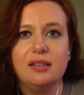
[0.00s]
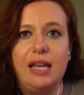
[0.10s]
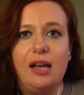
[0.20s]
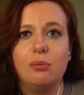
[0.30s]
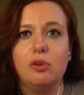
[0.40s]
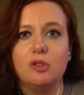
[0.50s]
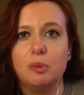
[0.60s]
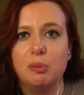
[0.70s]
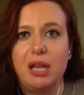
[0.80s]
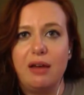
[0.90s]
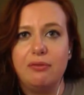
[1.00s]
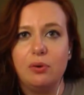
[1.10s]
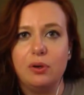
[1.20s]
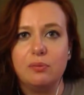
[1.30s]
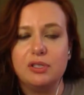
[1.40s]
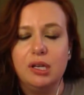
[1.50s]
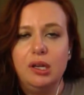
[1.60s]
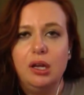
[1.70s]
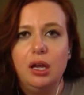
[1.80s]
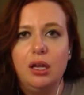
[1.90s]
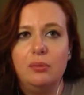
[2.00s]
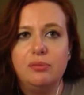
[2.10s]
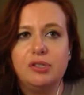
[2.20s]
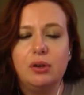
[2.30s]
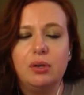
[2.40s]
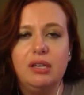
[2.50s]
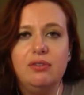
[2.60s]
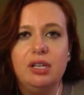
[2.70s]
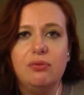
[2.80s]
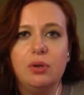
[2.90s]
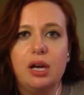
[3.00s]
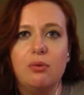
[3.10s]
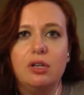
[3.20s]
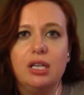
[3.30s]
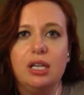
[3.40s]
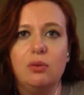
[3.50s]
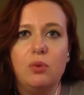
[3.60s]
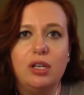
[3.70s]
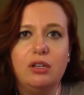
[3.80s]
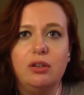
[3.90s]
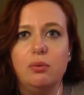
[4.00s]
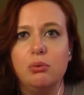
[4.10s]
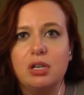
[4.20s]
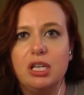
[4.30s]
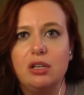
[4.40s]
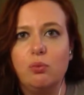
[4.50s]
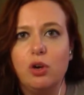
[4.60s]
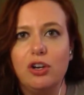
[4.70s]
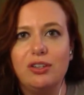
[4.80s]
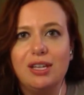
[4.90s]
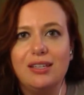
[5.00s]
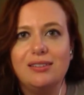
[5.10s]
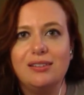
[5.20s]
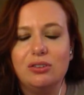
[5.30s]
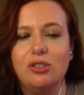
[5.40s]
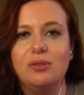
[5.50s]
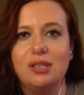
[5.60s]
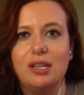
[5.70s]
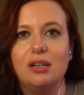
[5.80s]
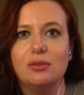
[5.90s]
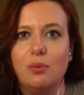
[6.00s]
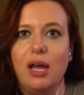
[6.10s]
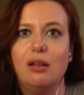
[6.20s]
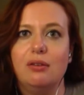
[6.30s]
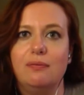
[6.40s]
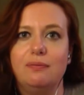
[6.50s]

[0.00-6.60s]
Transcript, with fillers: it now on multiple platforms um, so even if we're not working in OneNote and we're working in Word, they can still use it there as well.